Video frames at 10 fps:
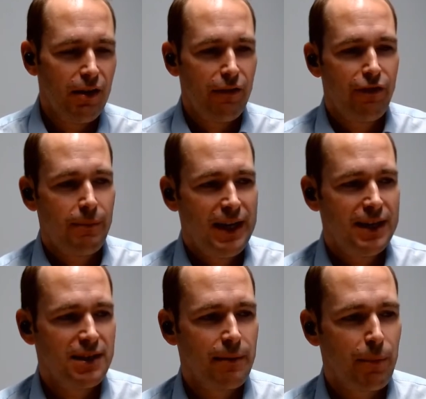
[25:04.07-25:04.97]
for me,
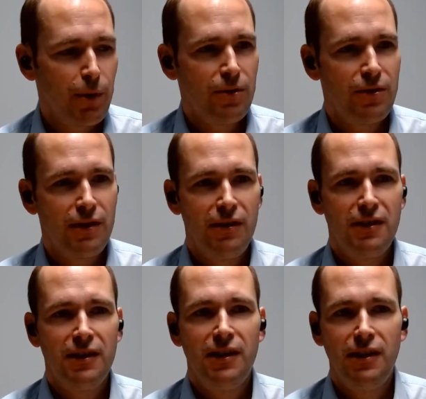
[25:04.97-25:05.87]
it's important that
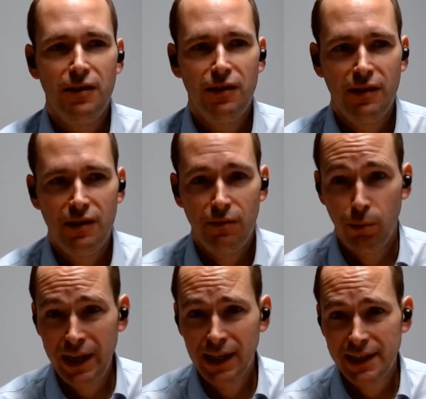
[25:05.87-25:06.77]
the
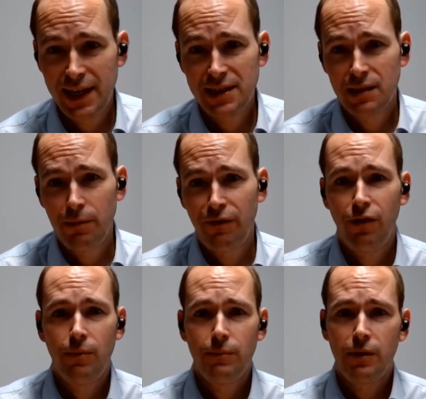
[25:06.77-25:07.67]
weekly tests are
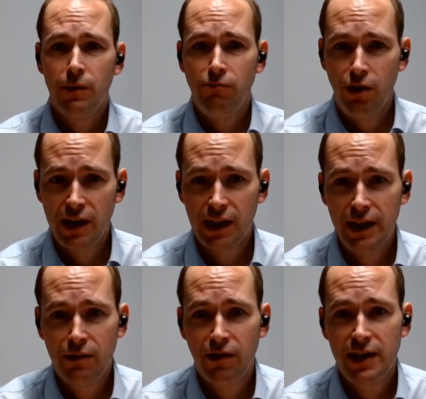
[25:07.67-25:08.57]
performed, that we're running
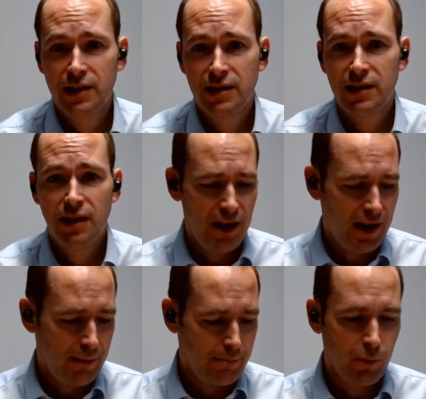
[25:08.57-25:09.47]
leak rates,
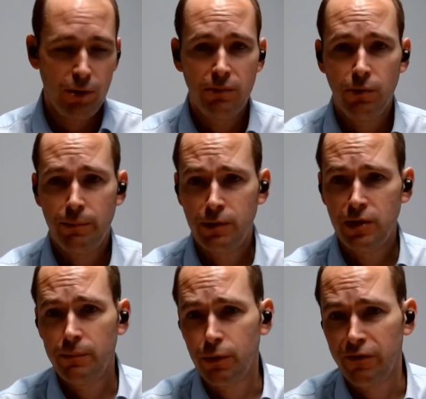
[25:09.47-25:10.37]
we're
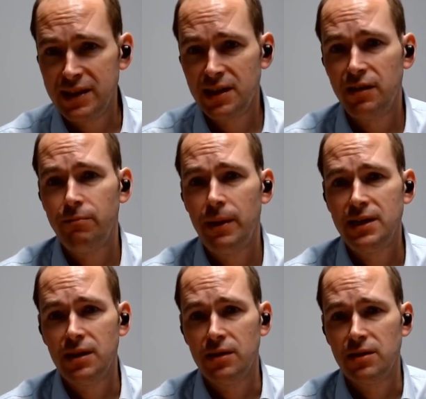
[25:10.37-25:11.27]
doing preventative
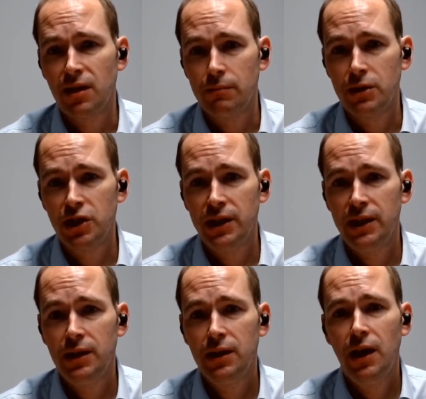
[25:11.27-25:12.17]
maintenance on the
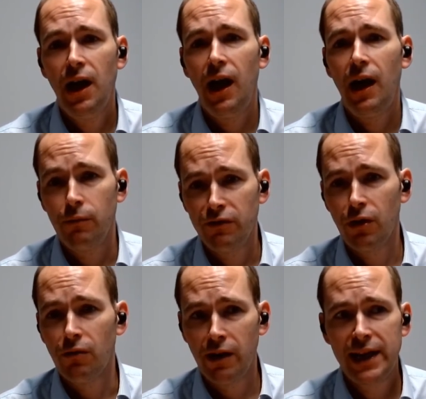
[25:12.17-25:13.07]
machine, and that we've
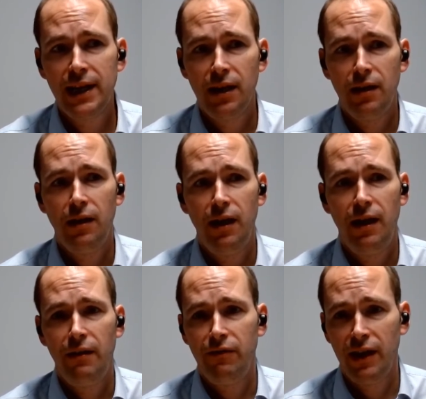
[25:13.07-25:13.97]
got regular
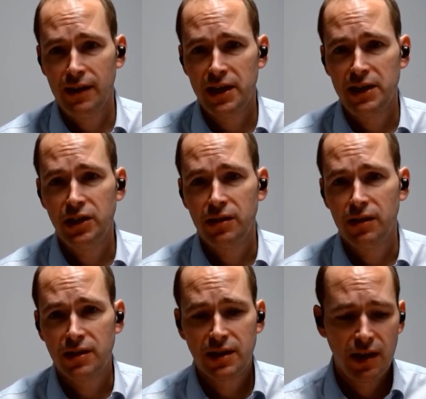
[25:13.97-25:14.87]
validation
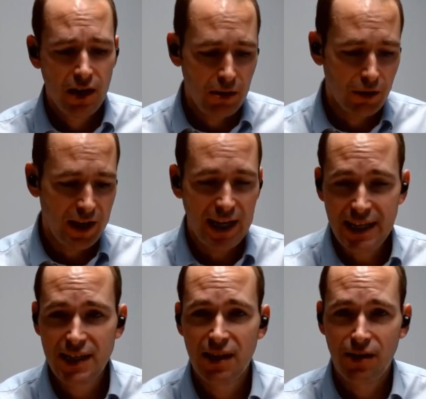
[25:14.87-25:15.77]
that's looking
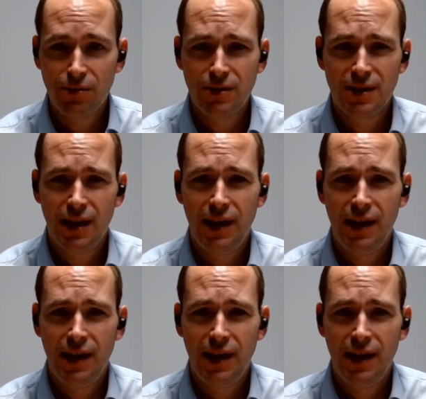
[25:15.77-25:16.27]
into those